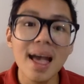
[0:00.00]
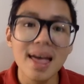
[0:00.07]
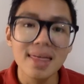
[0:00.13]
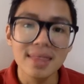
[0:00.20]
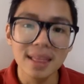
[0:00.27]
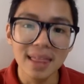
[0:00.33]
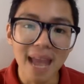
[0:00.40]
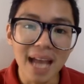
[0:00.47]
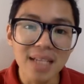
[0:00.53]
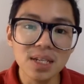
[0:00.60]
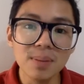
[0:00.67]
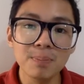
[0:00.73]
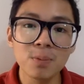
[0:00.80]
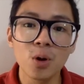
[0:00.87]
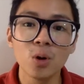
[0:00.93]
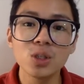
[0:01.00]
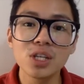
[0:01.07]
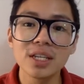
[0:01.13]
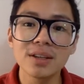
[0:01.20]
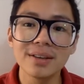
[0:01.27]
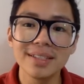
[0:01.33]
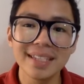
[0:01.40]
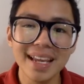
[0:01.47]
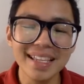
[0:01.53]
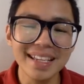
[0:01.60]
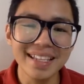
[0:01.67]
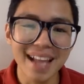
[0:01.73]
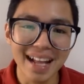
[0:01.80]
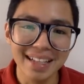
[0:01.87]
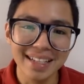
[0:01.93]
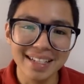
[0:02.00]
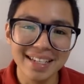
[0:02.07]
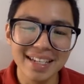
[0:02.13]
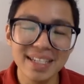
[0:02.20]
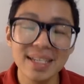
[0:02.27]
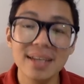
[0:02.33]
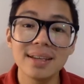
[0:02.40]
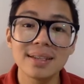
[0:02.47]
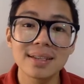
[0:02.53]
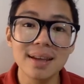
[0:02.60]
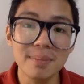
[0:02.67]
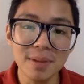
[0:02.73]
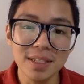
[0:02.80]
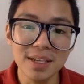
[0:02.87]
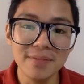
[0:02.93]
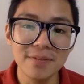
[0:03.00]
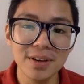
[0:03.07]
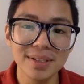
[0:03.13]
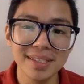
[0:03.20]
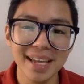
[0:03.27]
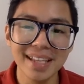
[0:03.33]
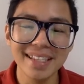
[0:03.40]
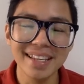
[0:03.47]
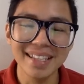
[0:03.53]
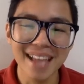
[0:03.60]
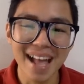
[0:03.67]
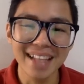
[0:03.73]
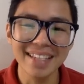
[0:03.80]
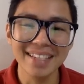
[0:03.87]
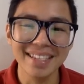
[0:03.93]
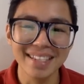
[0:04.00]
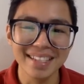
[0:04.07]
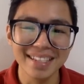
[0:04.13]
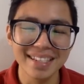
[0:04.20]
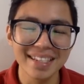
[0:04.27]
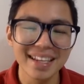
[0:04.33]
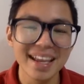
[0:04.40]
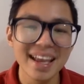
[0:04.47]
The last approach in content analysis is summative content analysis.